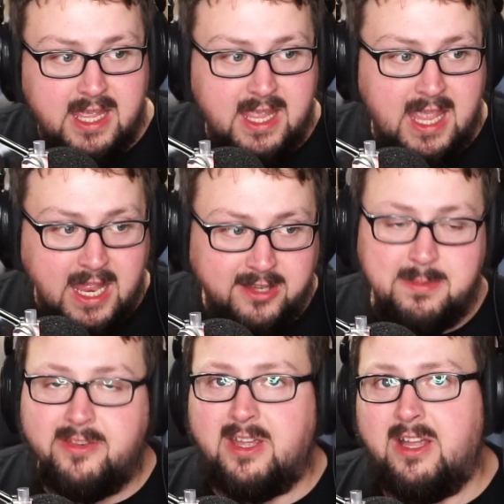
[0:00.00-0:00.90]
It
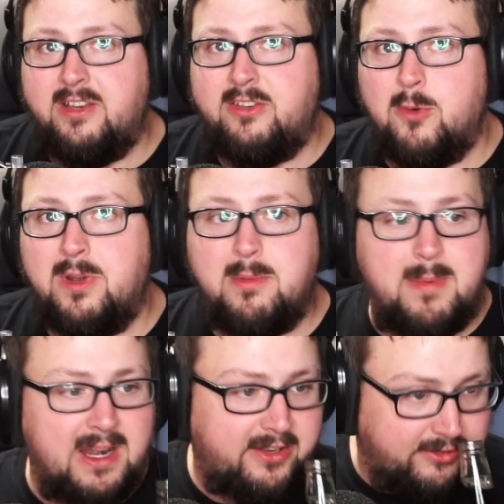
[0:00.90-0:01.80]
smells like I just opened up a
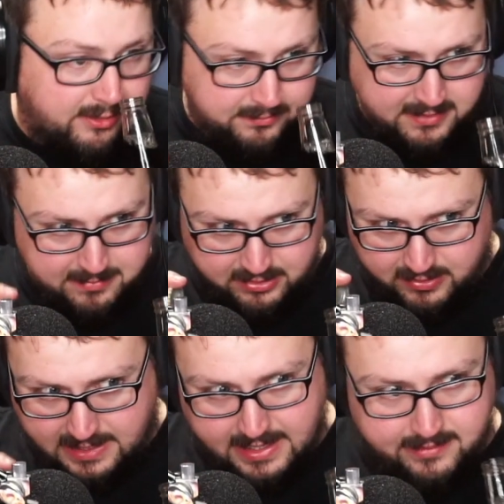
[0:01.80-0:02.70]
bottle of syrup. Let me go
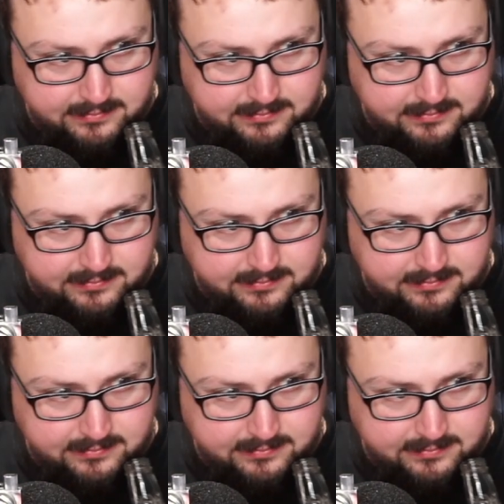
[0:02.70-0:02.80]
ahead.